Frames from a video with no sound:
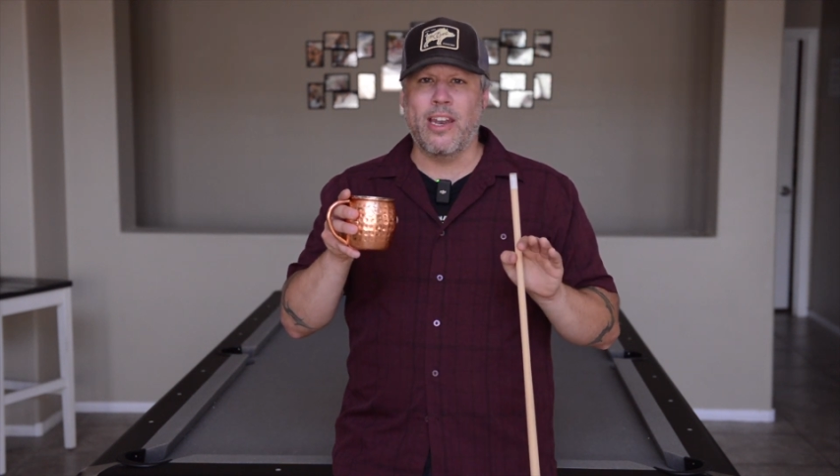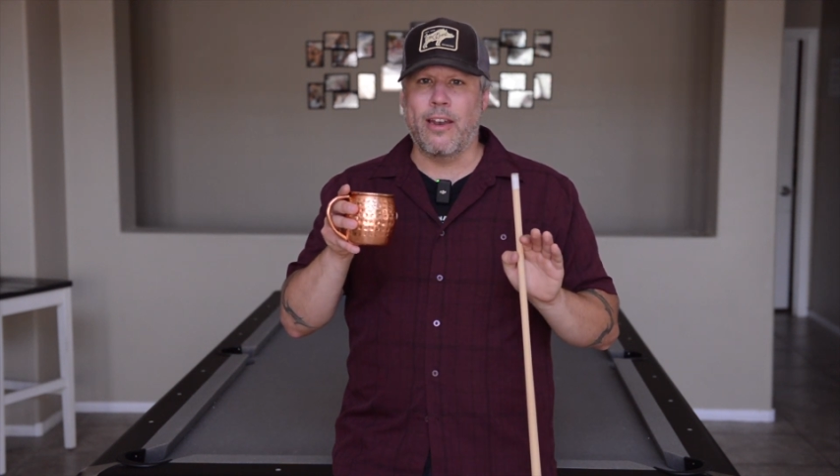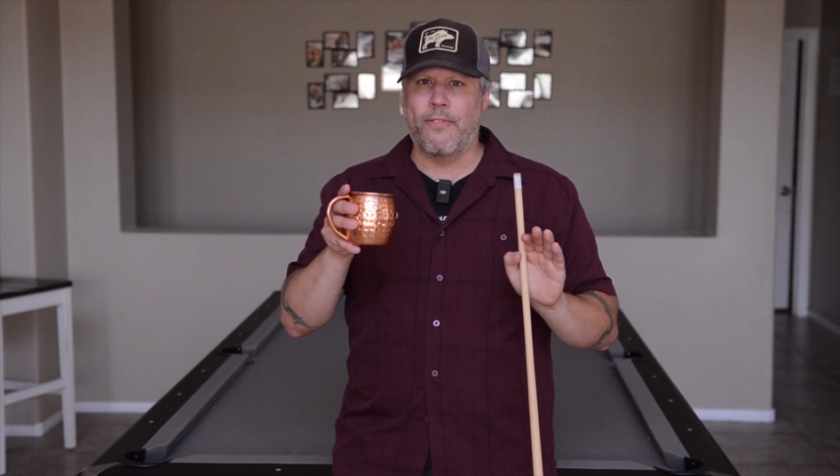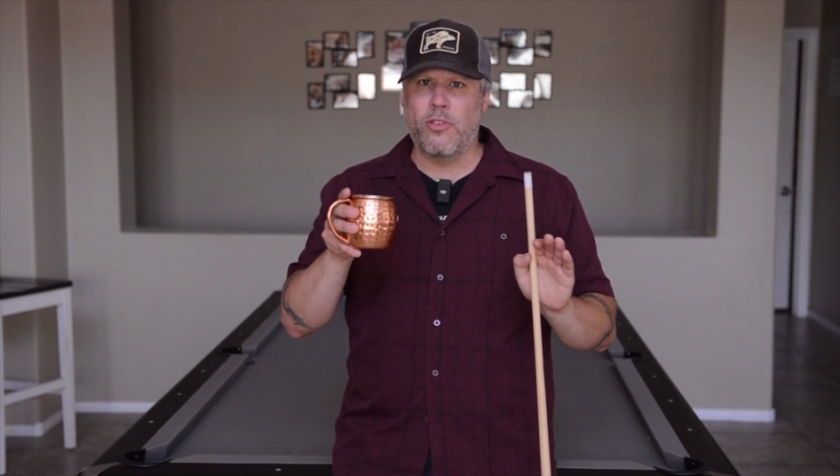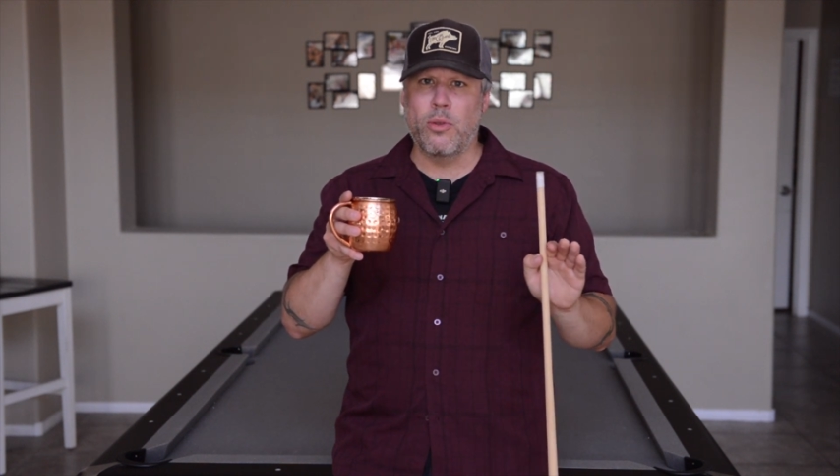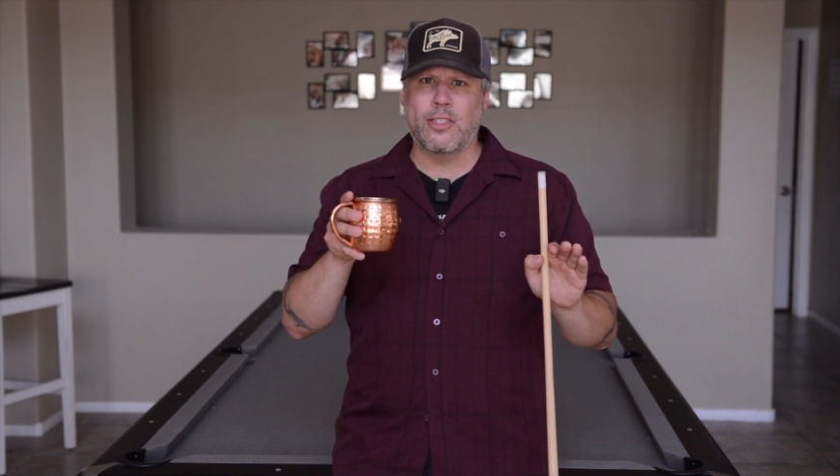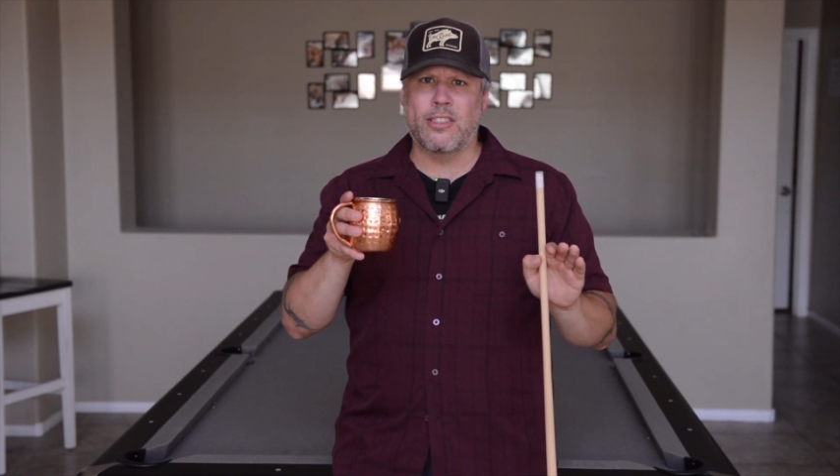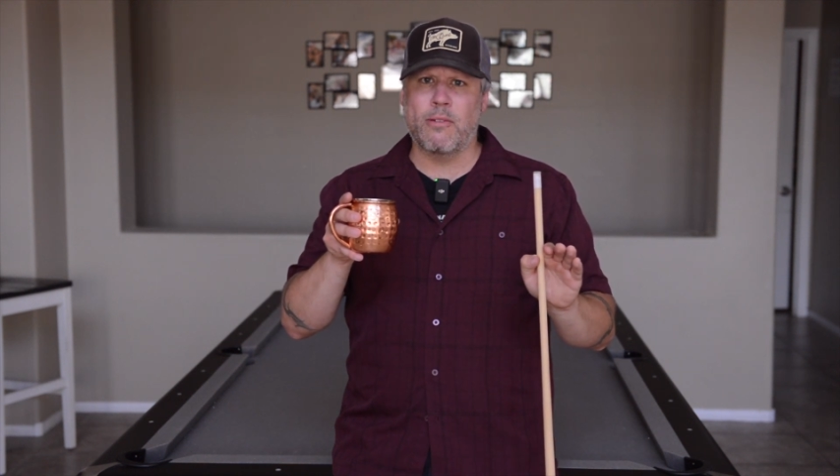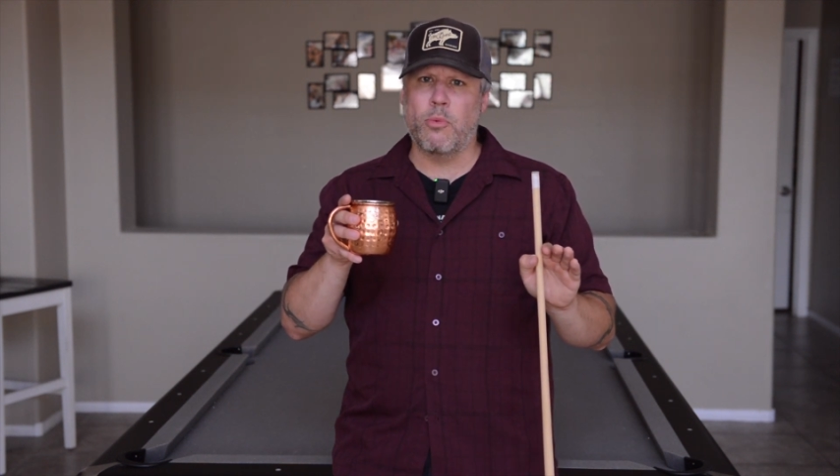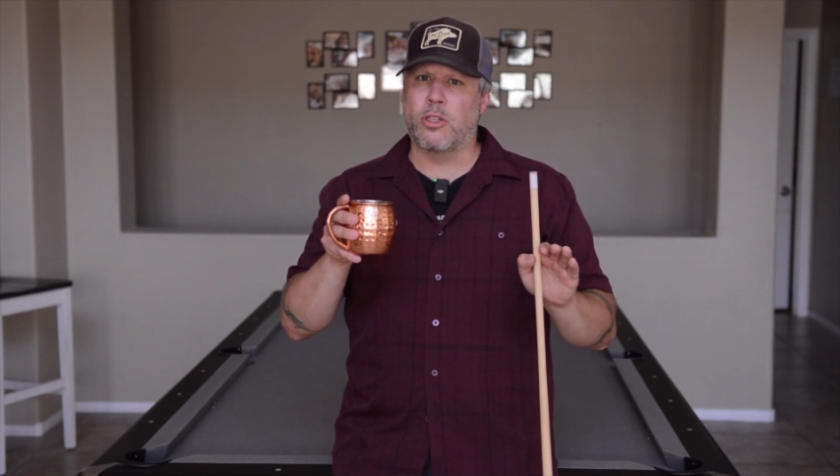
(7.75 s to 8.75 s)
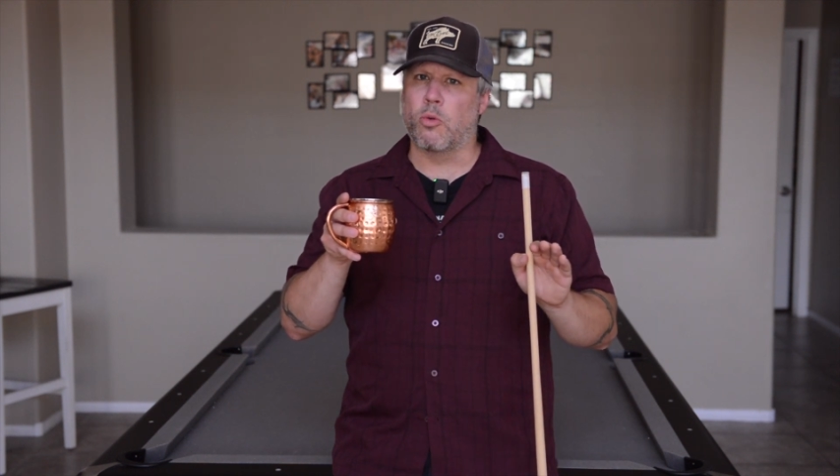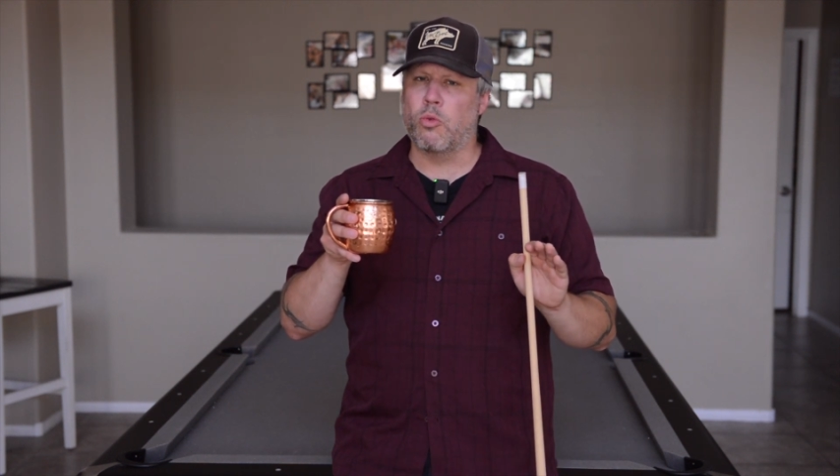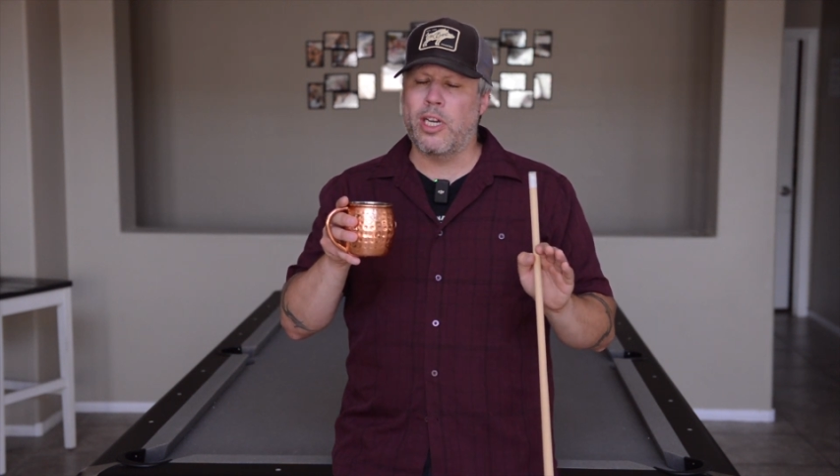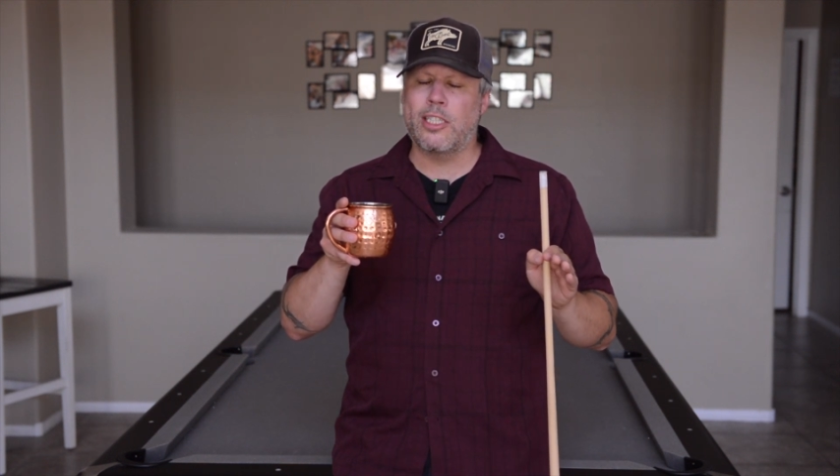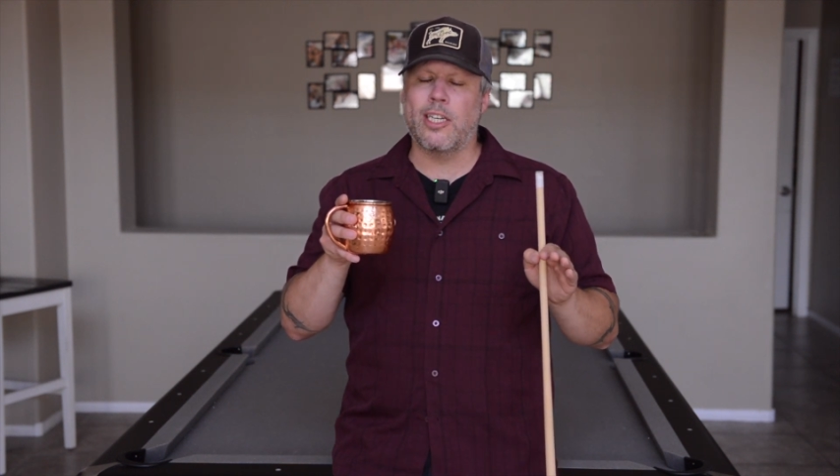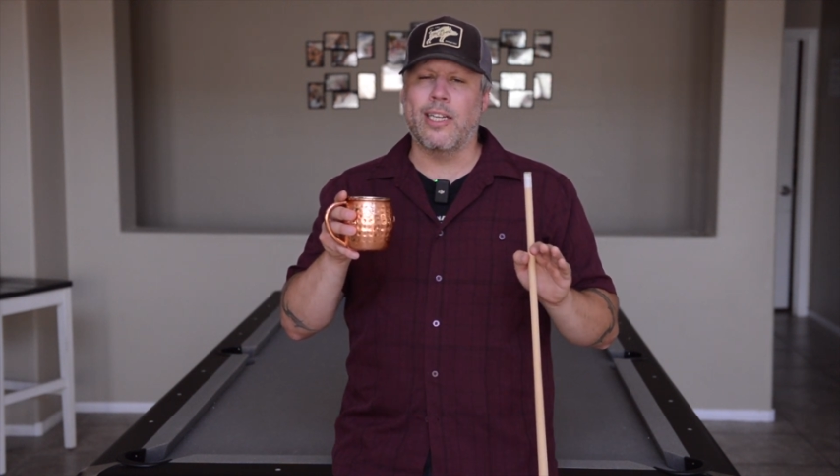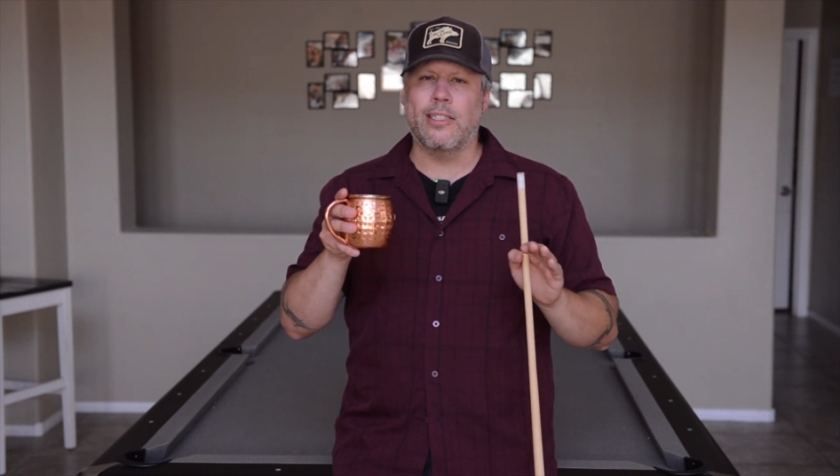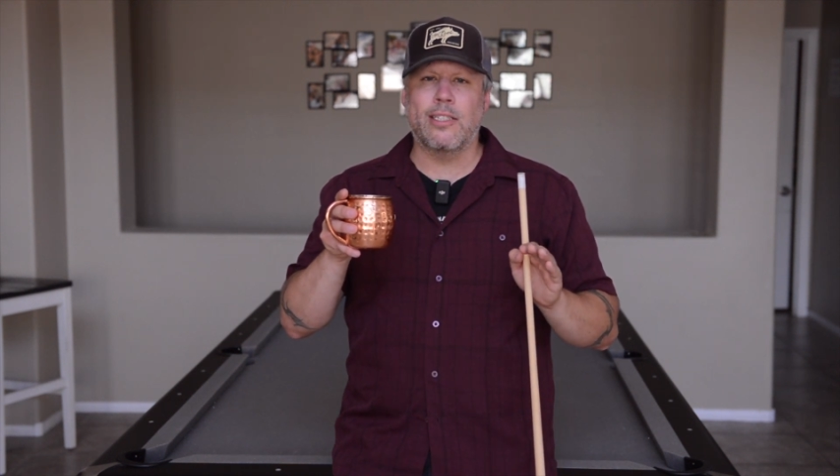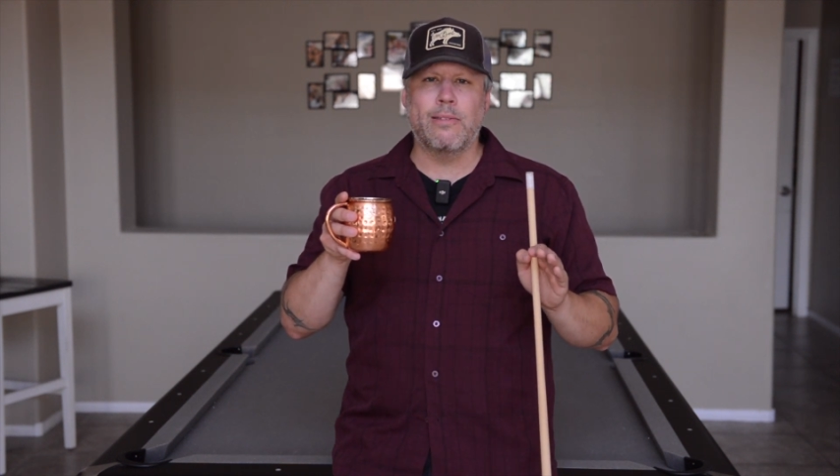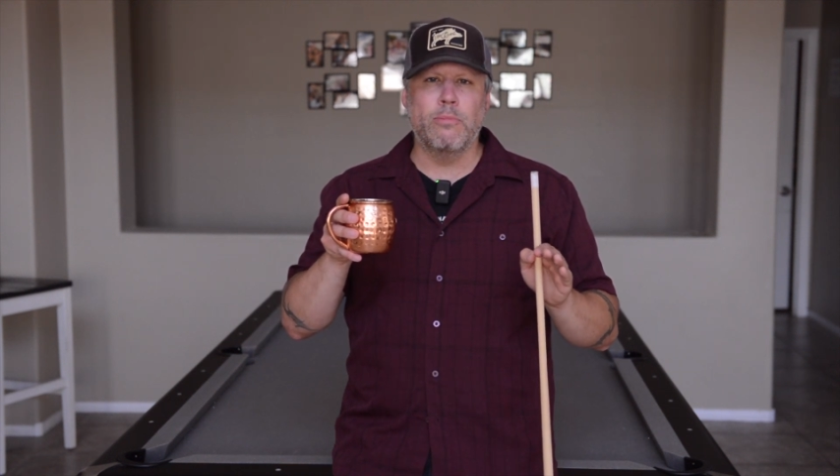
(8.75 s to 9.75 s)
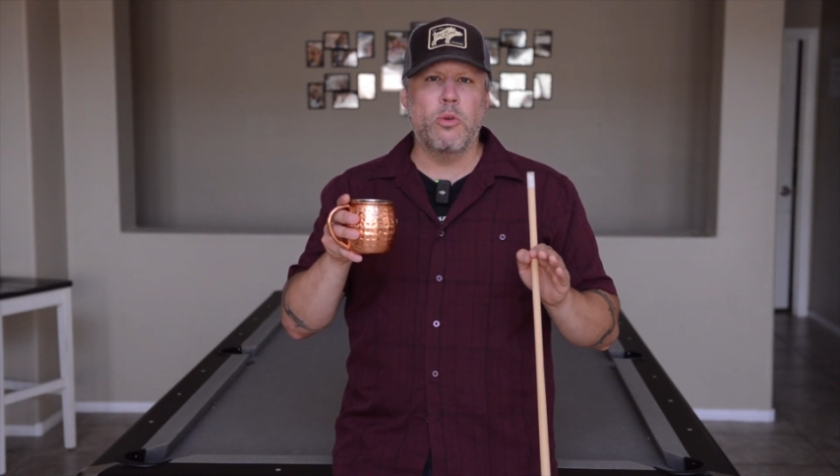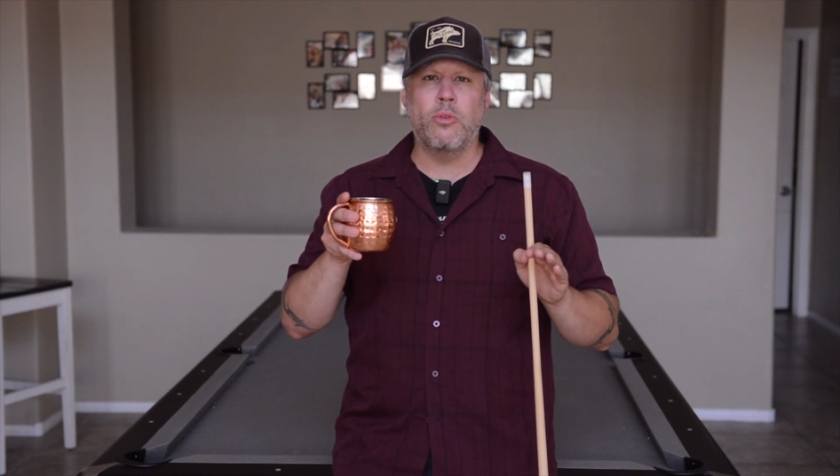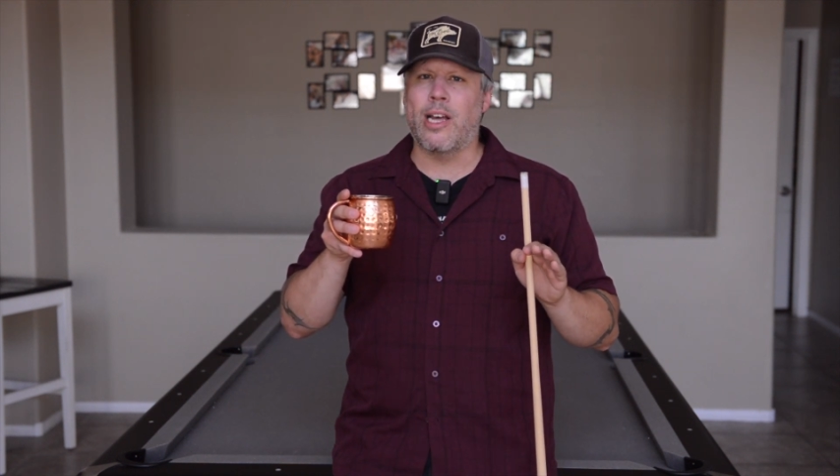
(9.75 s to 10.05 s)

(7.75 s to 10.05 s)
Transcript: and infuses them with the rich and smooth